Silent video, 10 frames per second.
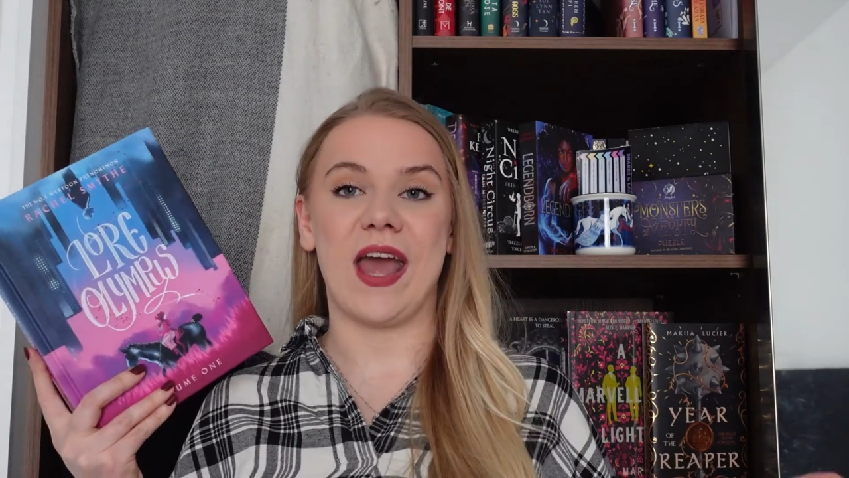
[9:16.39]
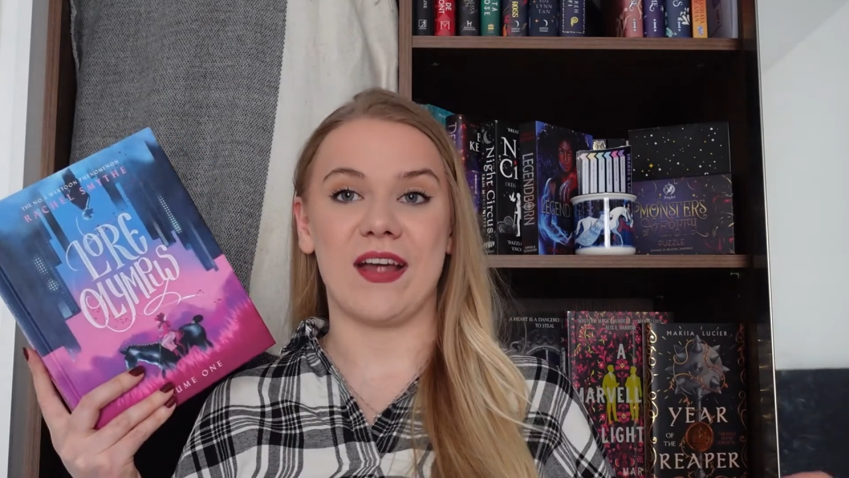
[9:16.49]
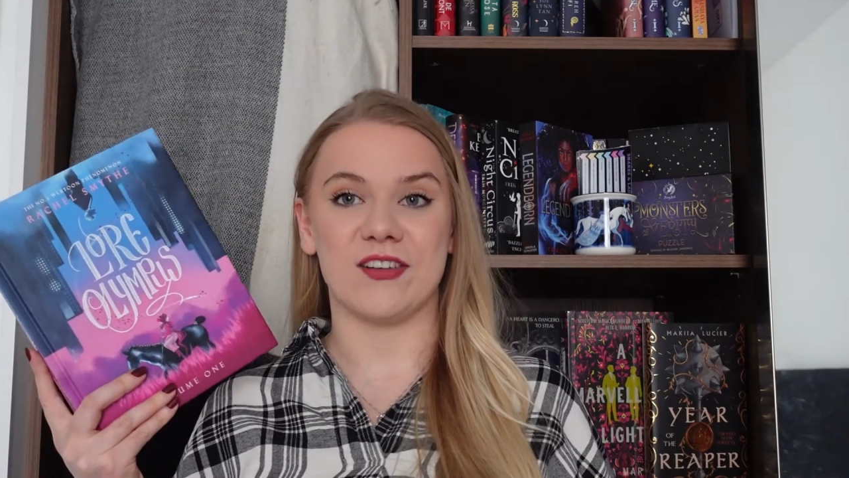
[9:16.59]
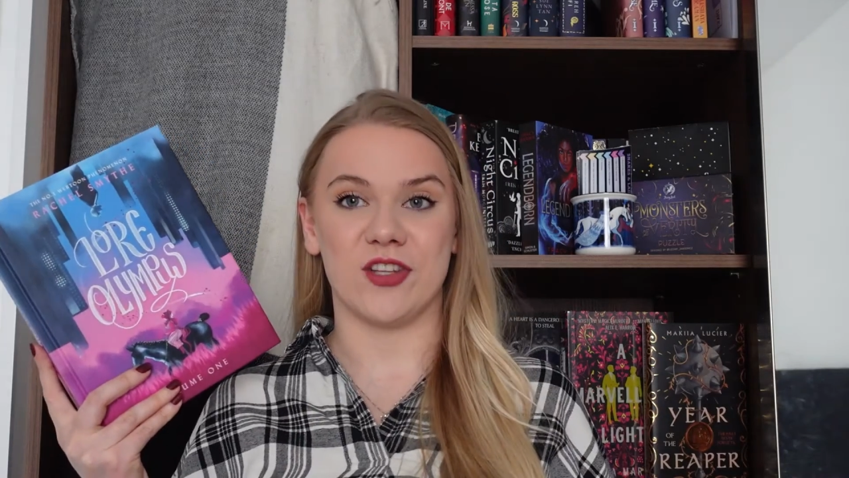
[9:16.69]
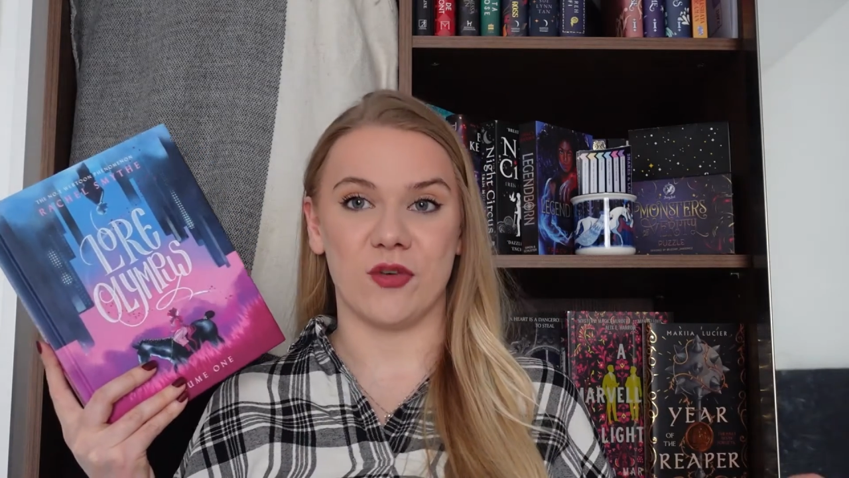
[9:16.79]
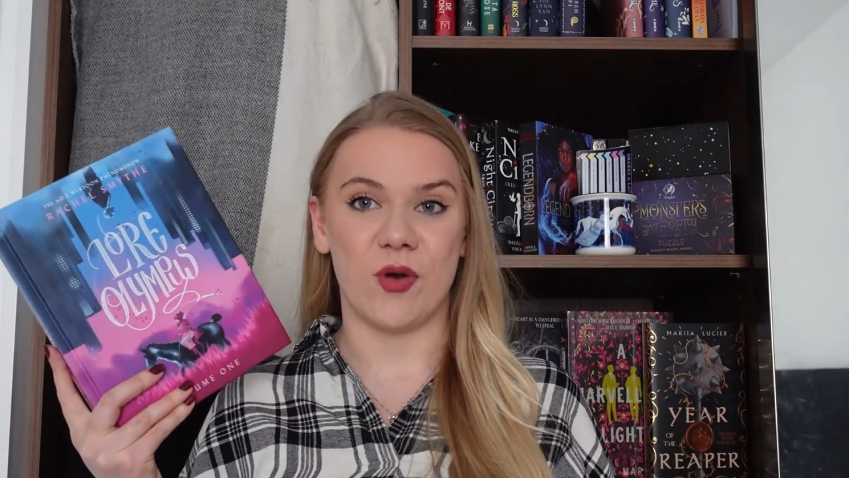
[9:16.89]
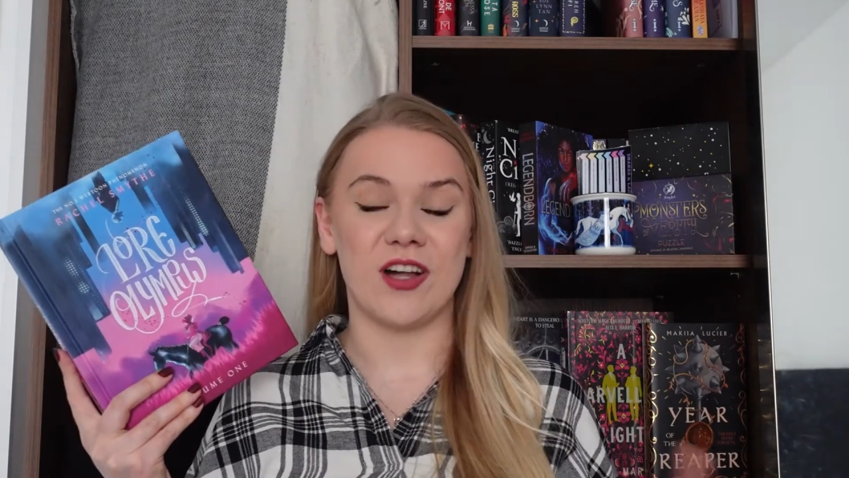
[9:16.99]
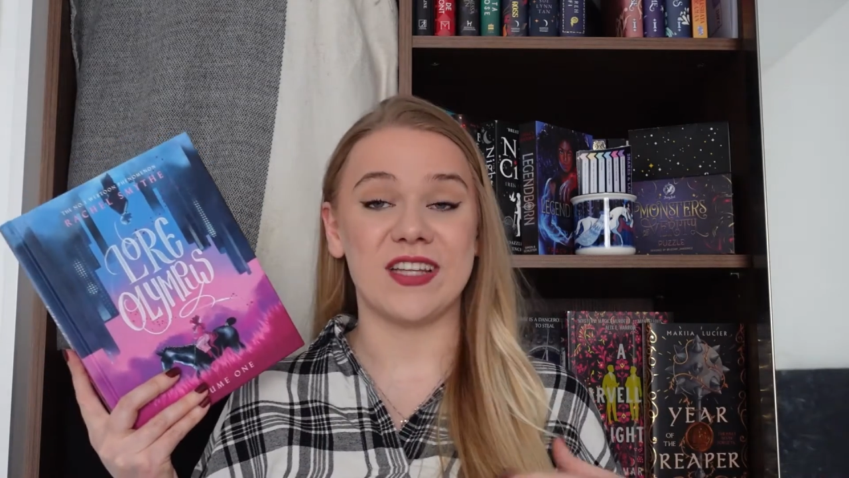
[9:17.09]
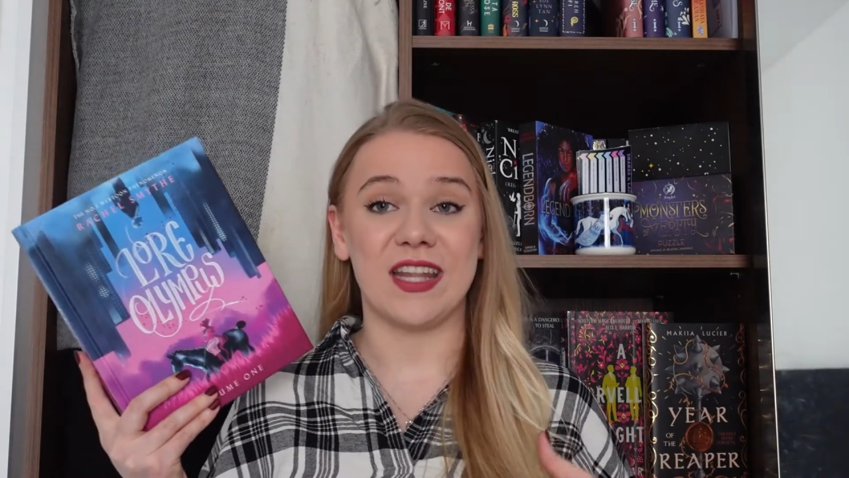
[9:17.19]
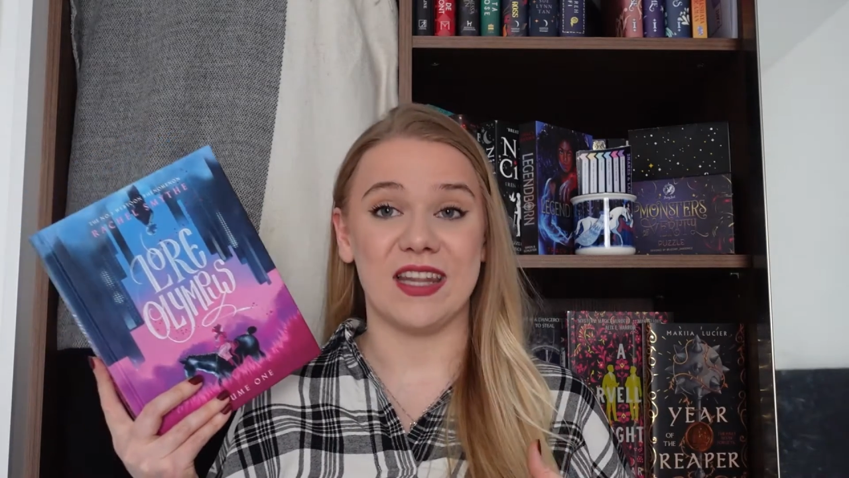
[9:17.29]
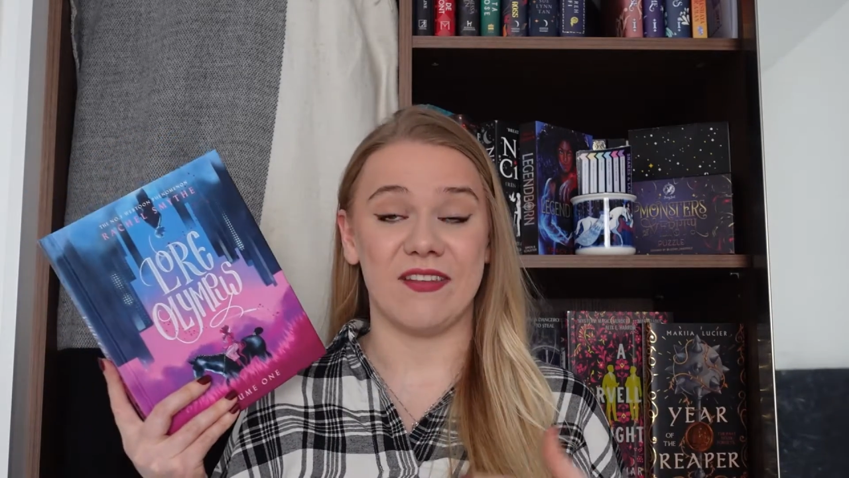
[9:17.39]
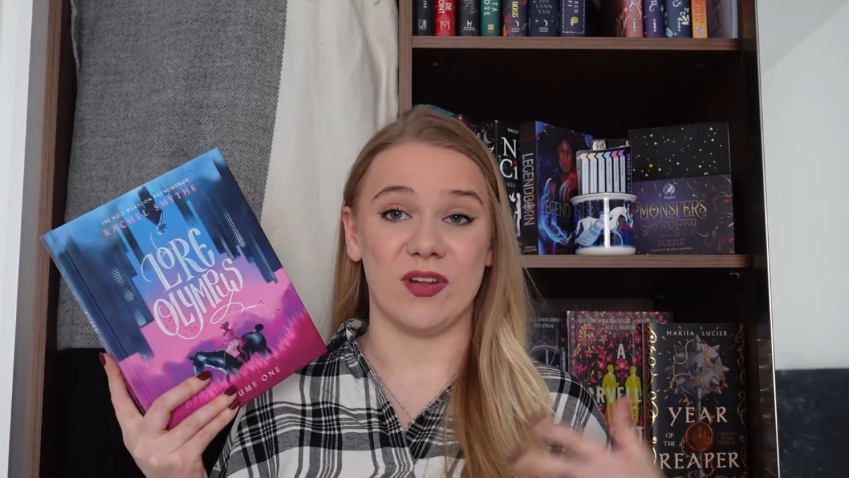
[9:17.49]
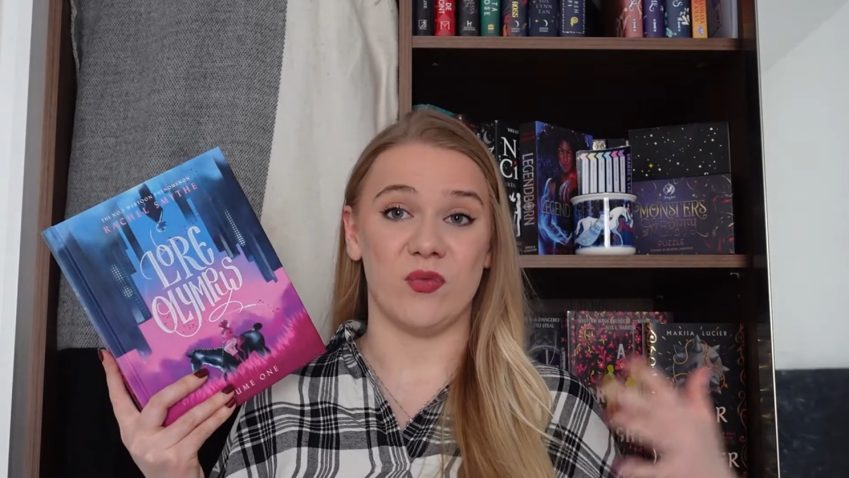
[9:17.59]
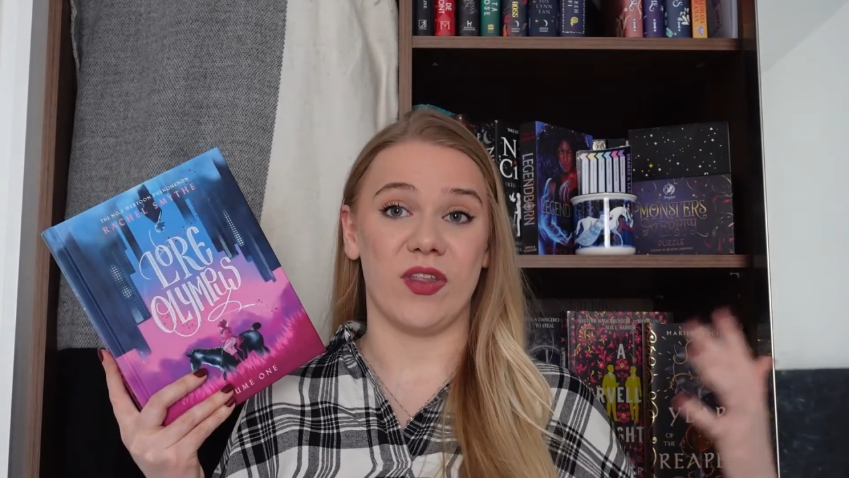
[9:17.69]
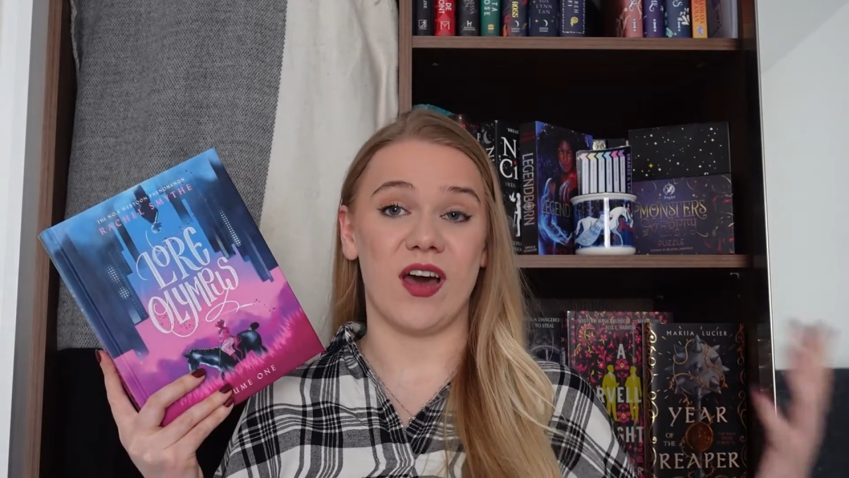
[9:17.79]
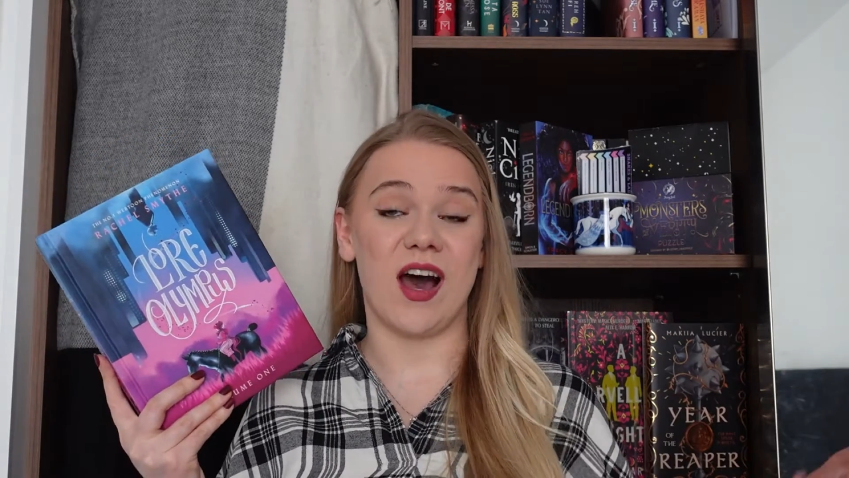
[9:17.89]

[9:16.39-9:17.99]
out into the world and living with